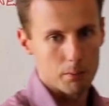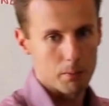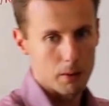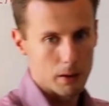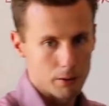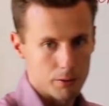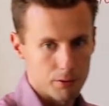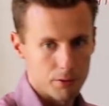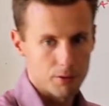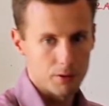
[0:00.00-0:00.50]

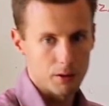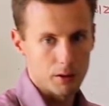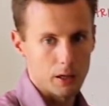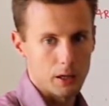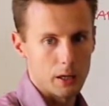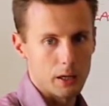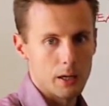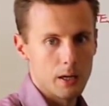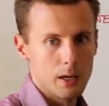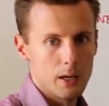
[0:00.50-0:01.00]
about
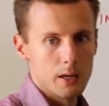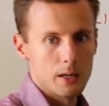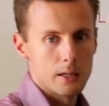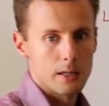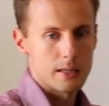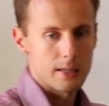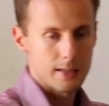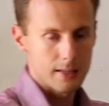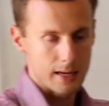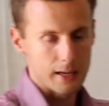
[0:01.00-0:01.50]
the
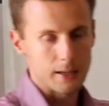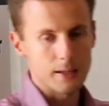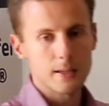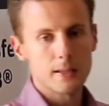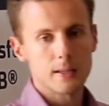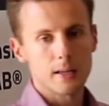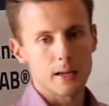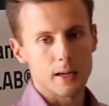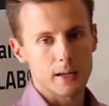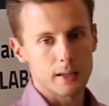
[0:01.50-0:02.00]
steady
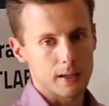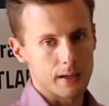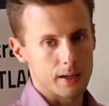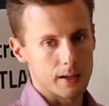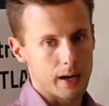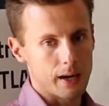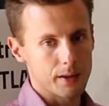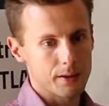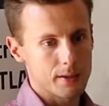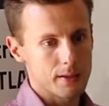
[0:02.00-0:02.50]
state and
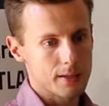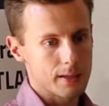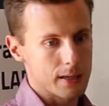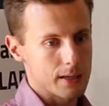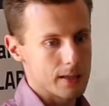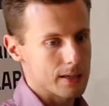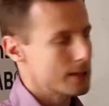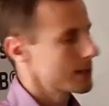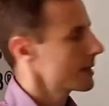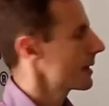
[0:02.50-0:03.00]

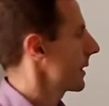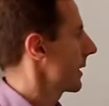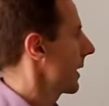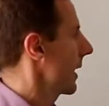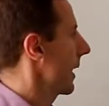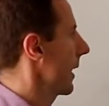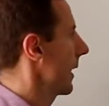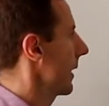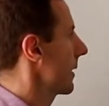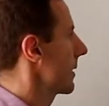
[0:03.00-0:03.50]
unsteady
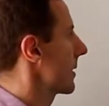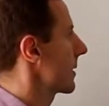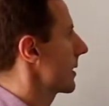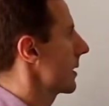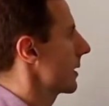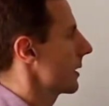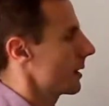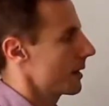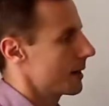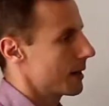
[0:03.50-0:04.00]
state
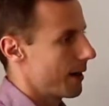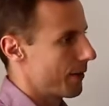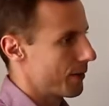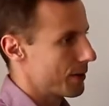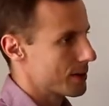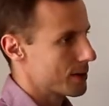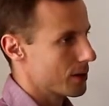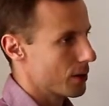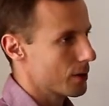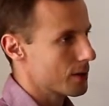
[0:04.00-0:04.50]

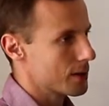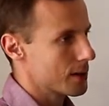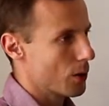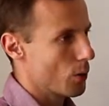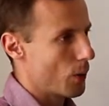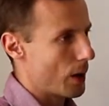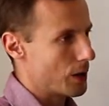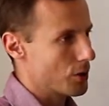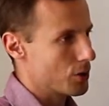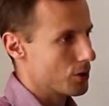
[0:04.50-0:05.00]
Navier-Stokes
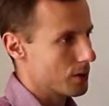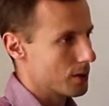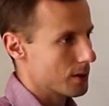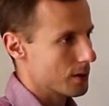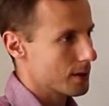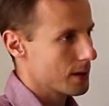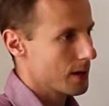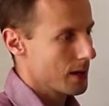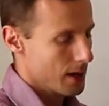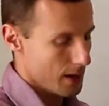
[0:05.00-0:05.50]

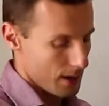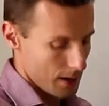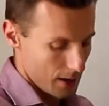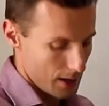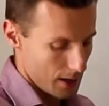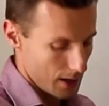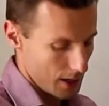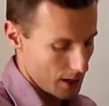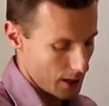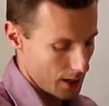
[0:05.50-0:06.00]
equations.
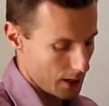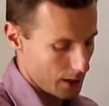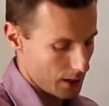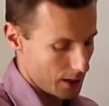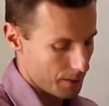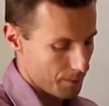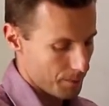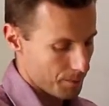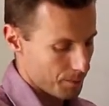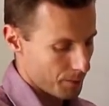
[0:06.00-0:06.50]

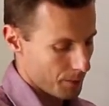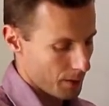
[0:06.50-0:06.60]
One